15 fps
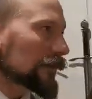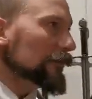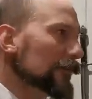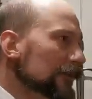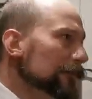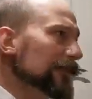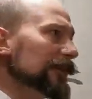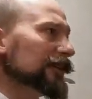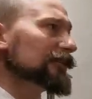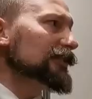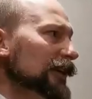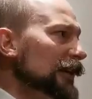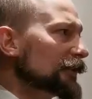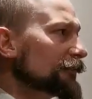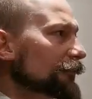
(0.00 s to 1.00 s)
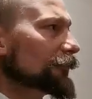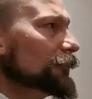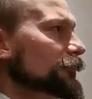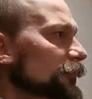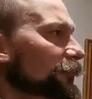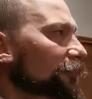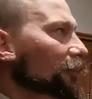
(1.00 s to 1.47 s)
when you're being attacked
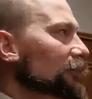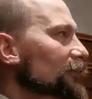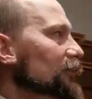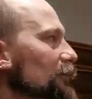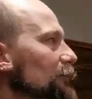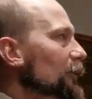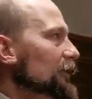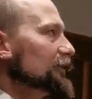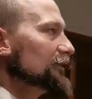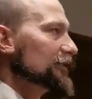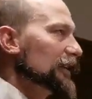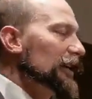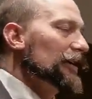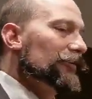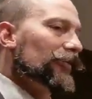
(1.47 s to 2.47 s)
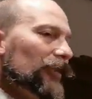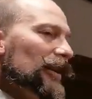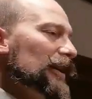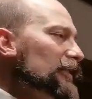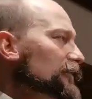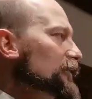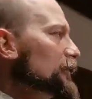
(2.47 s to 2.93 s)
from the front, you might have
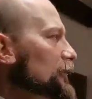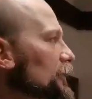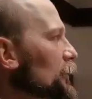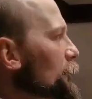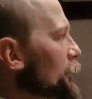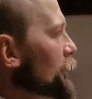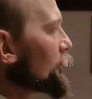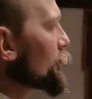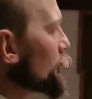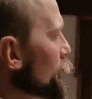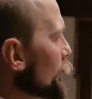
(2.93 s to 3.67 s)
lances coming your